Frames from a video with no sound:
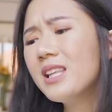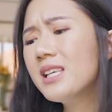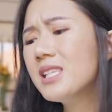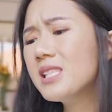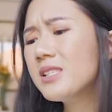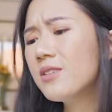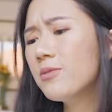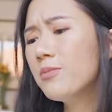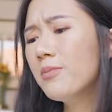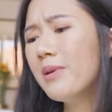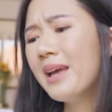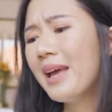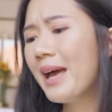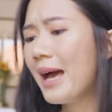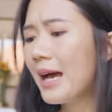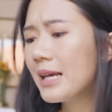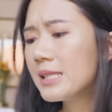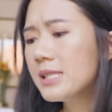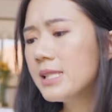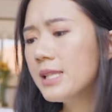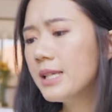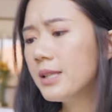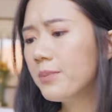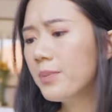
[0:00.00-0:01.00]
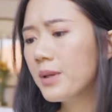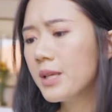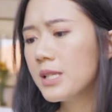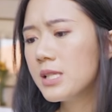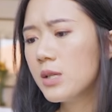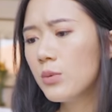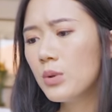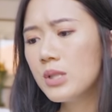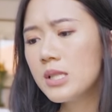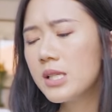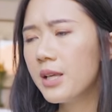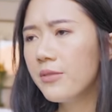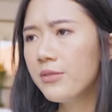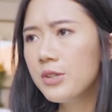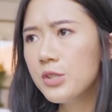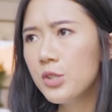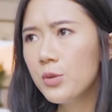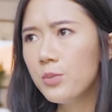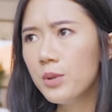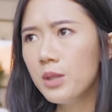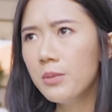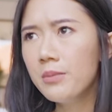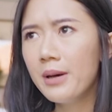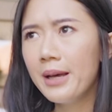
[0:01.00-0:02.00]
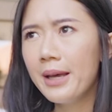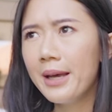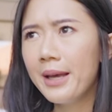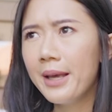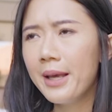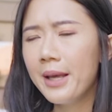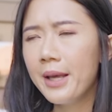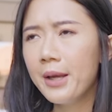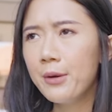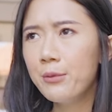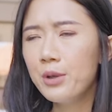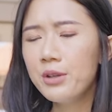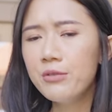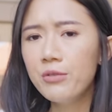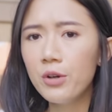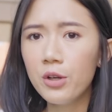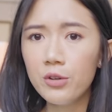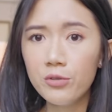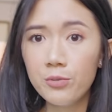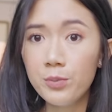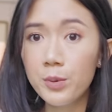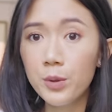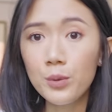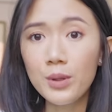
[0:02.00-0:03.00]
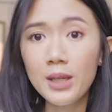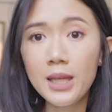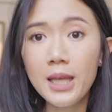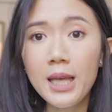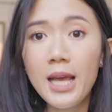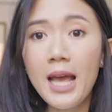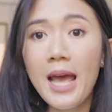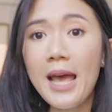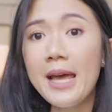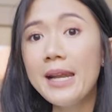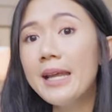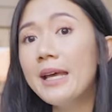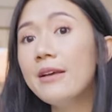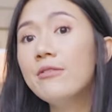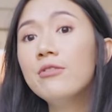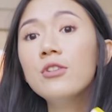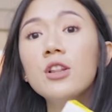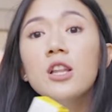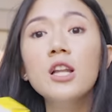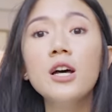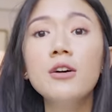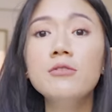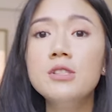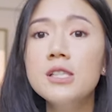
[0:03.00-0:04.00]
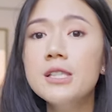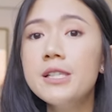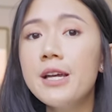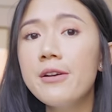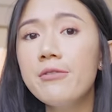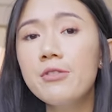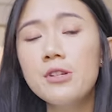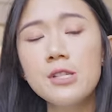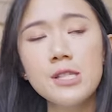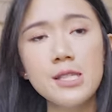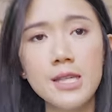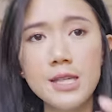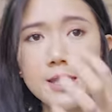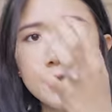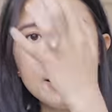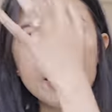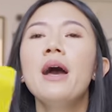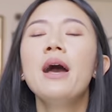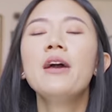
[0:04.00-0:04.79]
this by accident because it was given to me by Revolve Beauty, and I've loved it ever since.